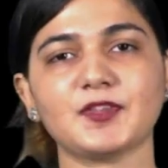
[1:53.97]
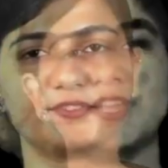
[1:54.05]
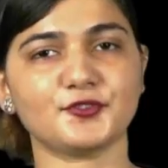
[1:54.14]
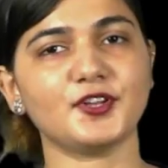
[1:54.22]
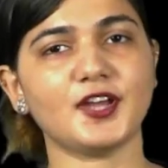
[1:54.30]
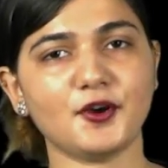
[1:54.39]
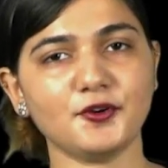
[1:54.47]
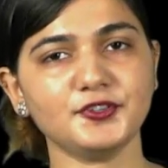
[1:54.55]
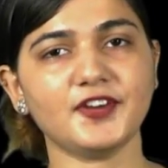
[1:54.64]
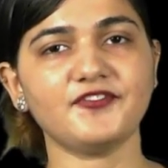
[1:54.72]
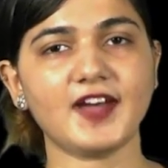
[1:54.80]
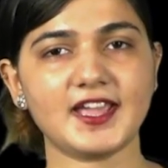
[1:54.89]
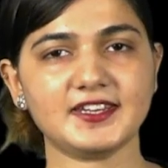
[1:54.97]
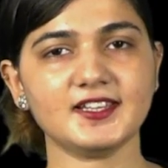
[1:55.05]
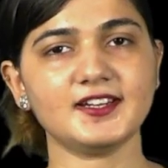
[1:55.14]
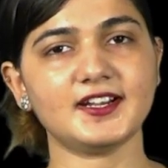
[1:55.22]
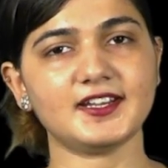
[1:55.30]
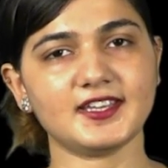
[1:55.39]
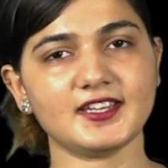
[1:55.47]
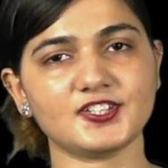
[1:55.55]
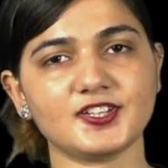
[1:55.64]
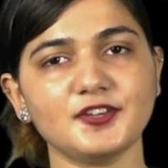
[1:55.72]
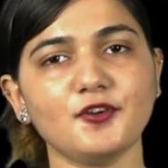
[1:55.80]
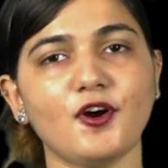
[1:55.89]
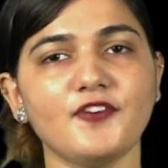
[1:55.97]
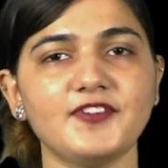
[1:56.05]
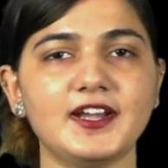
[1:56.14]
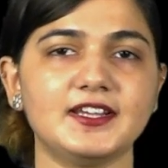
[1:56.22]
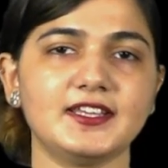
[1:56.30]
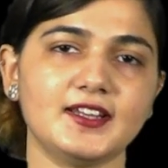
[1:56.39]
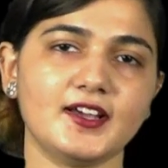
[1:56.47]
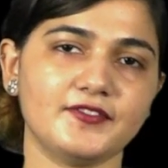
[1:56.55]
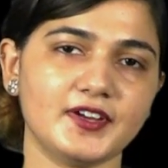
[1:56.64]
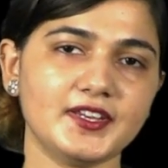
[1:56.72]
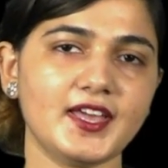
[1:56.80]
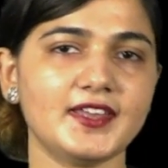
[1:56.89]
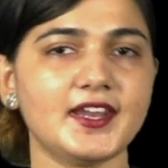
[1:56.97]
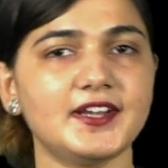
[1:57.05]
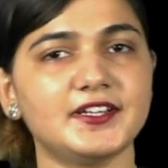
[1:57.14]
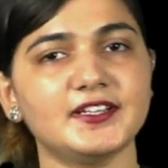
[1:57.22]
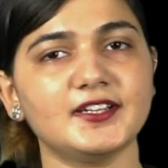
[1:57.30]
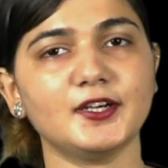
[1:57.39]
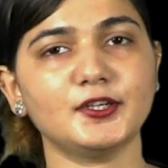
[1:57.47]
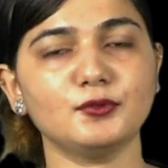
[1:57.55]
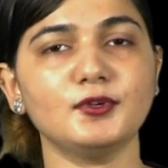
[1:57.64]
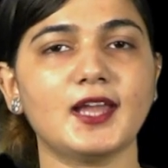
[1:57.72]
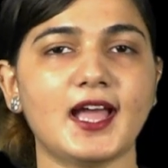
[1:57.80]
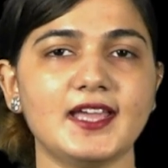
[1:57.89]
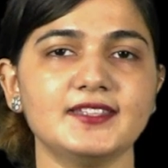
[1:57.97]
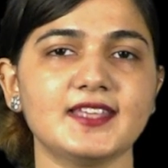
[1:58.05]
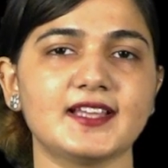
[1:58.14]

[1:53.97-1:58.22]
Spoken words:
So now the final radiation of antenna 1 and antenna 2 lies